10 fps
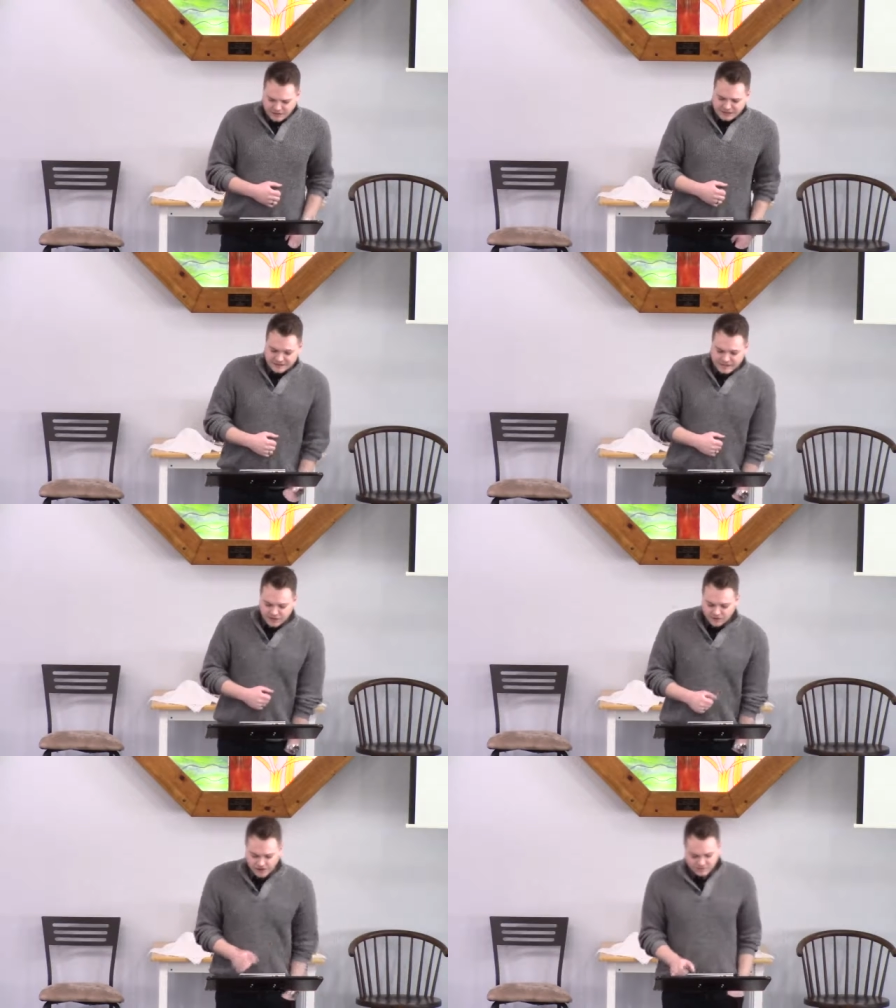in
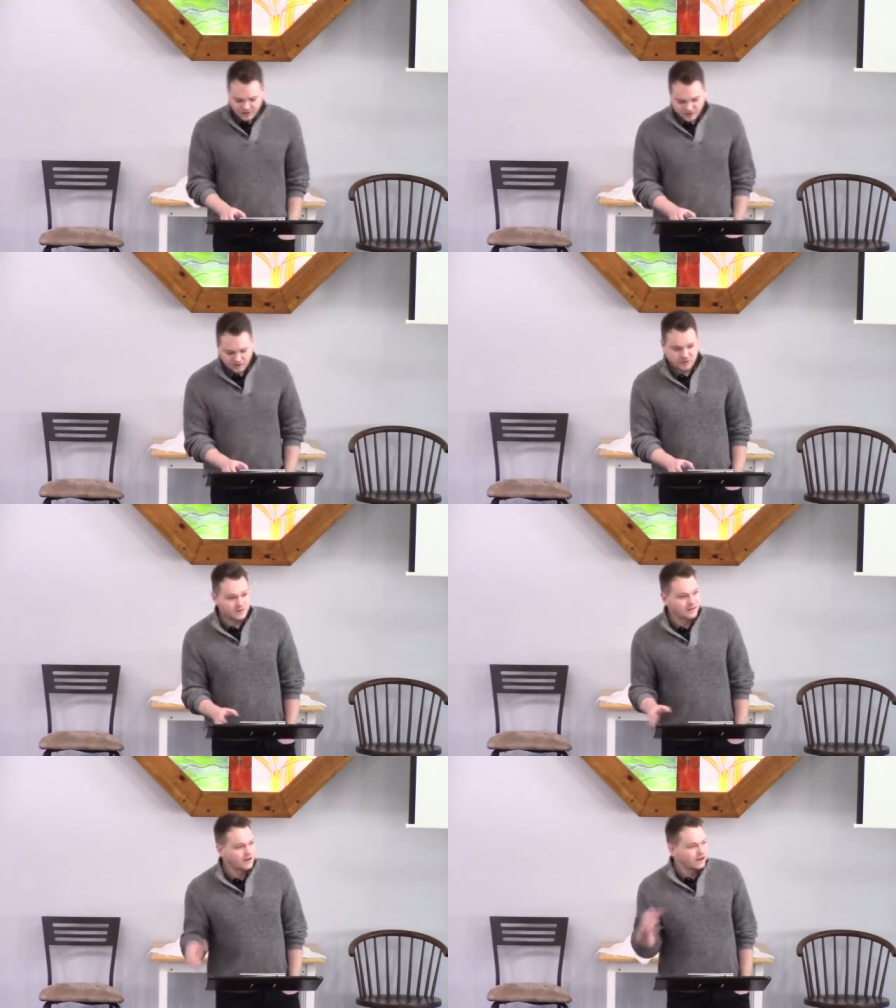secret. But
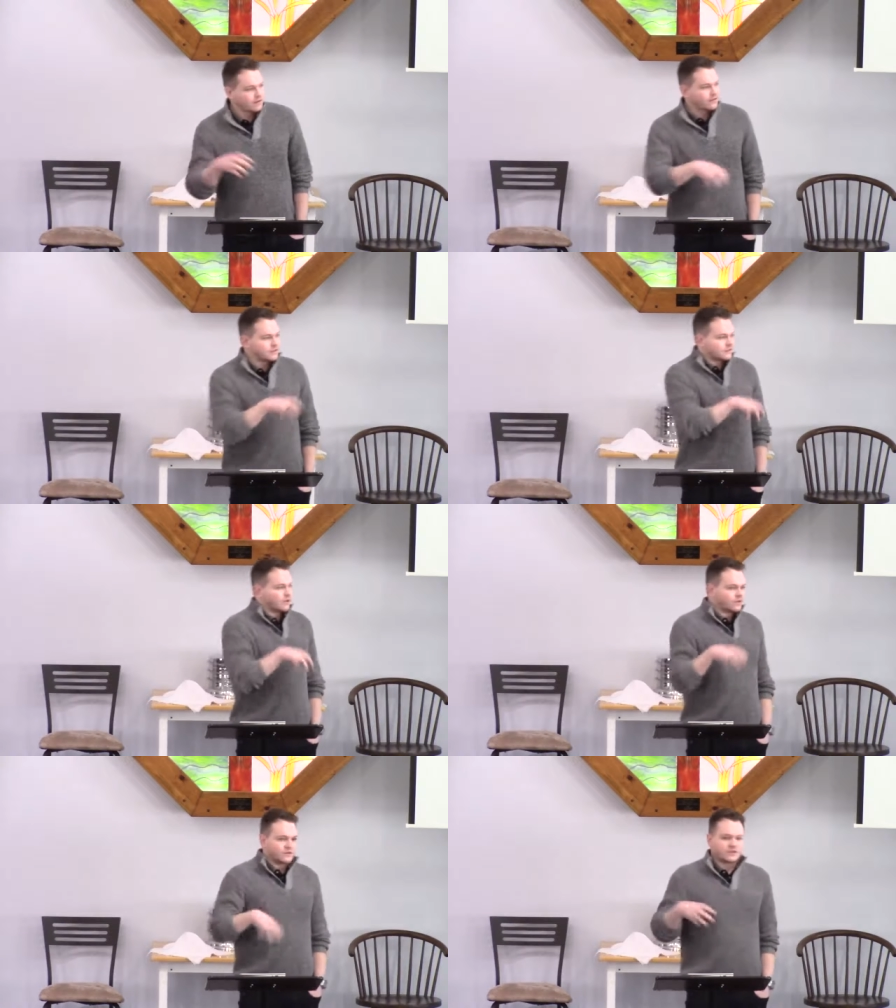ultimately, all of us
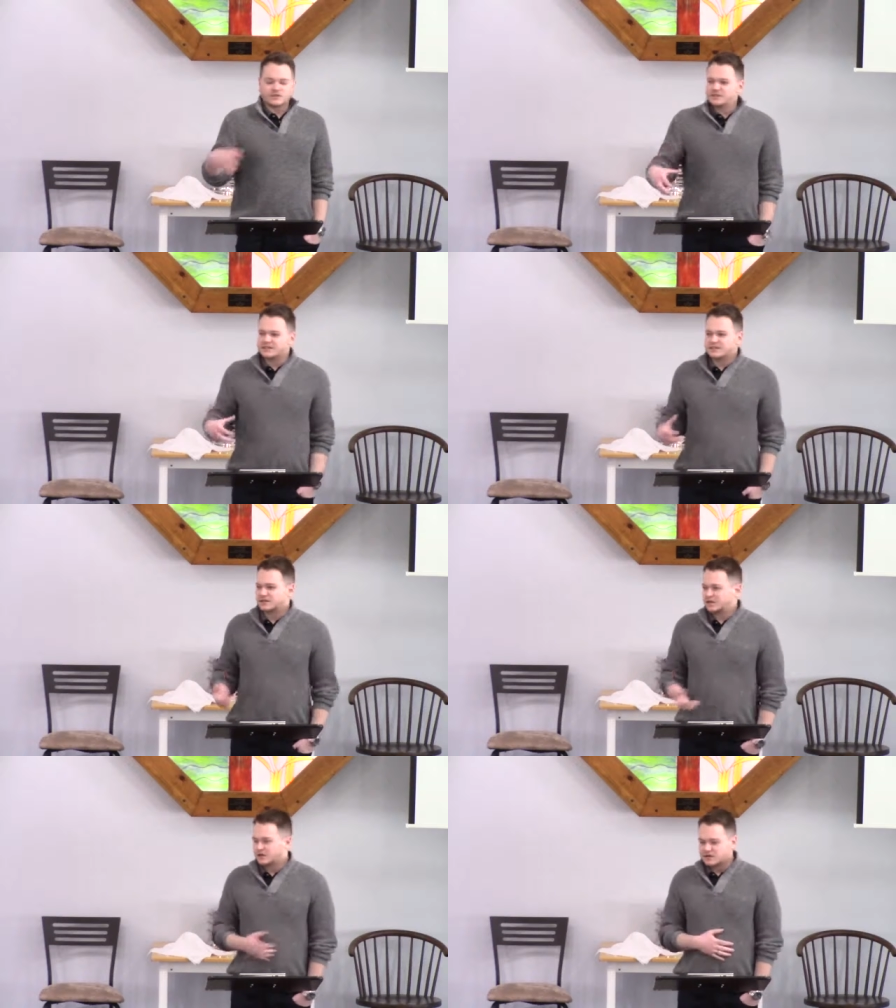local churches
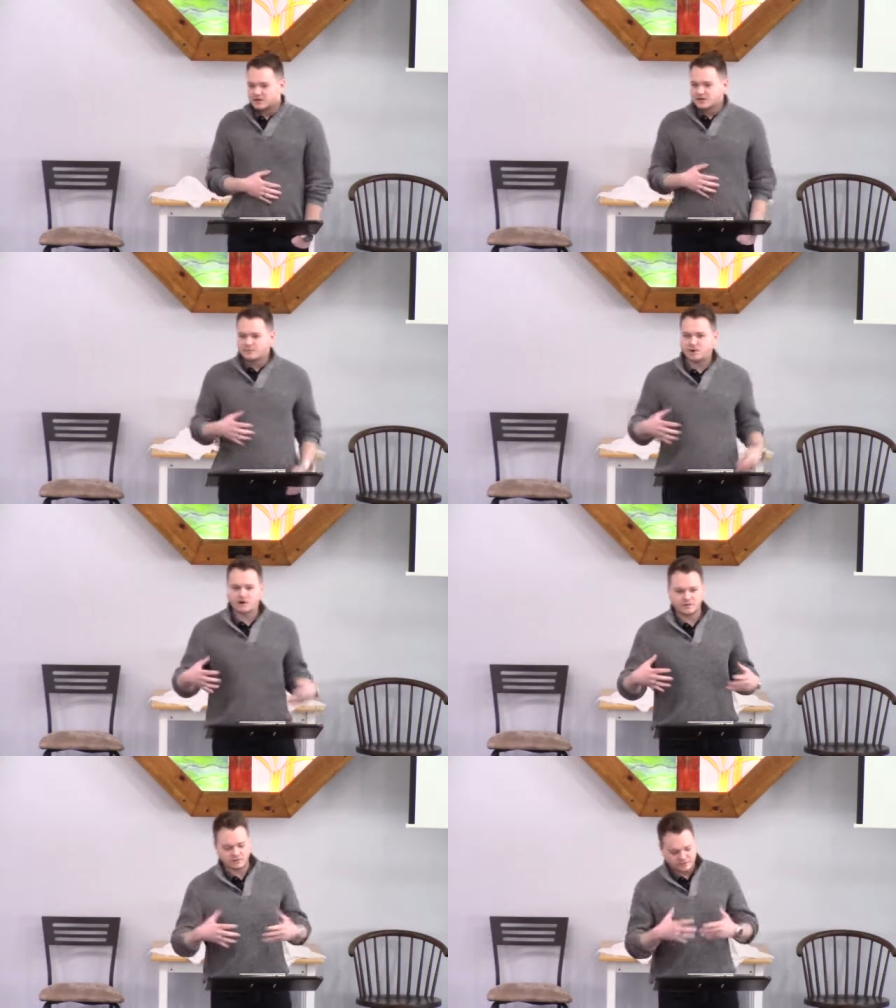are
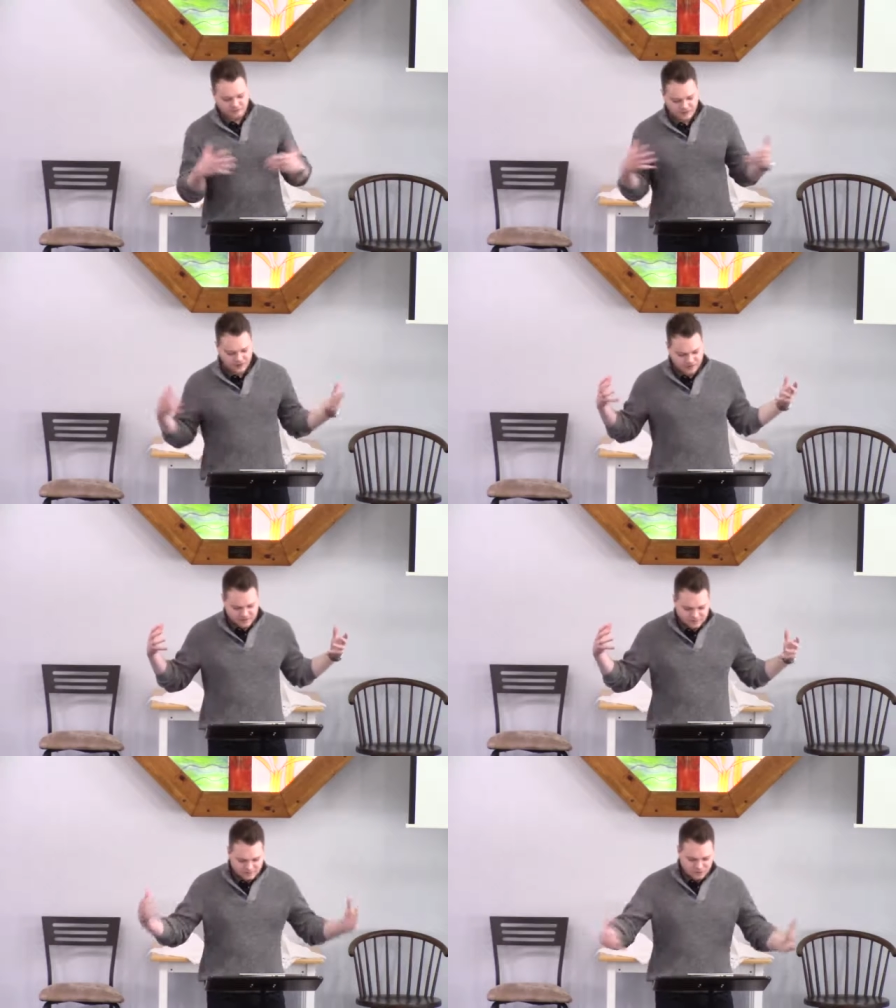part of
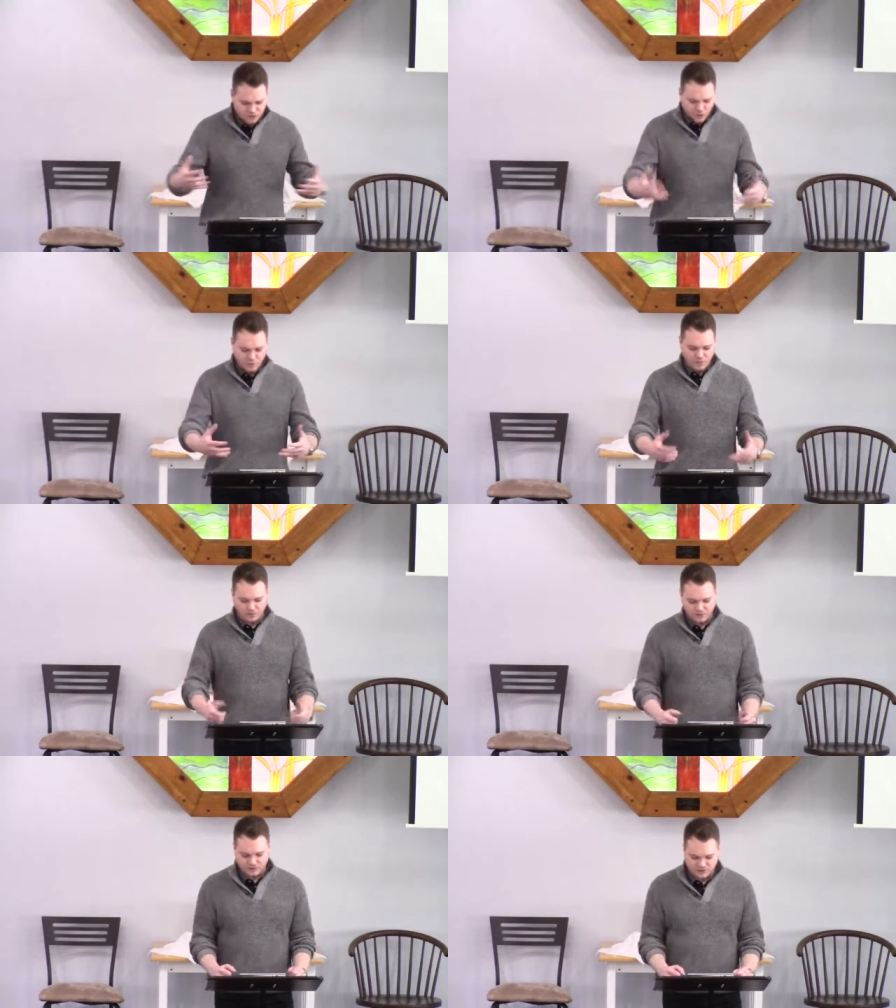God's
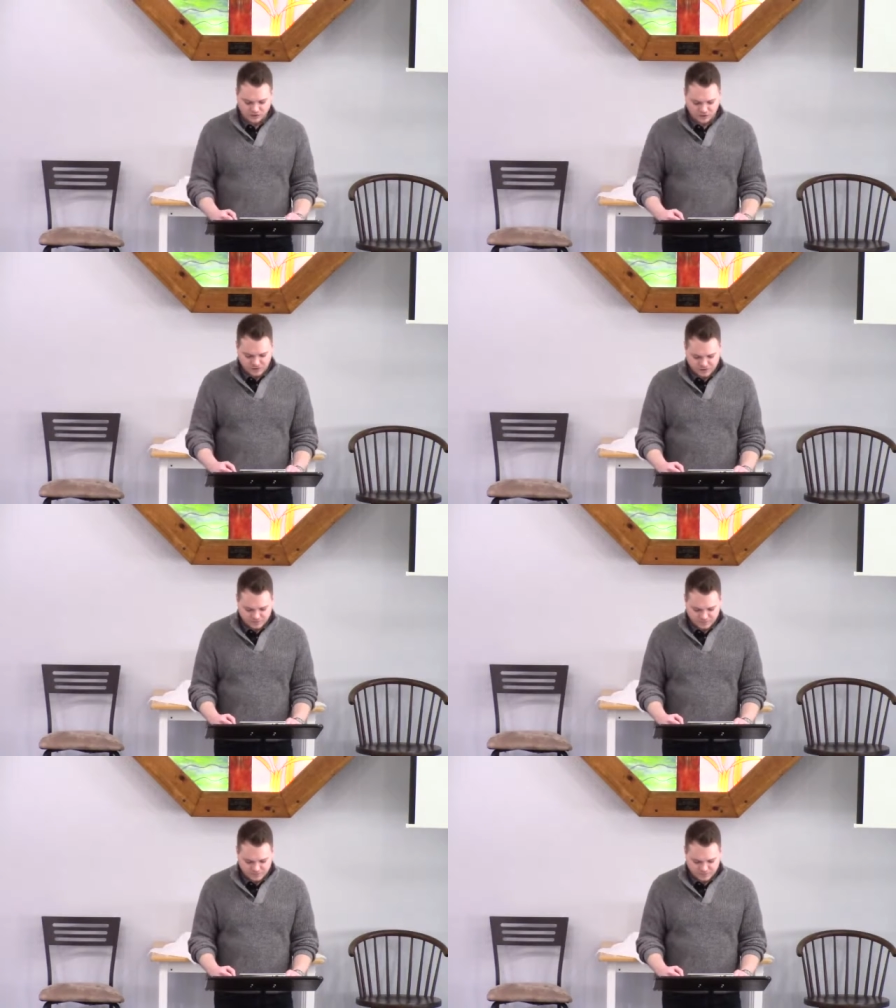global church.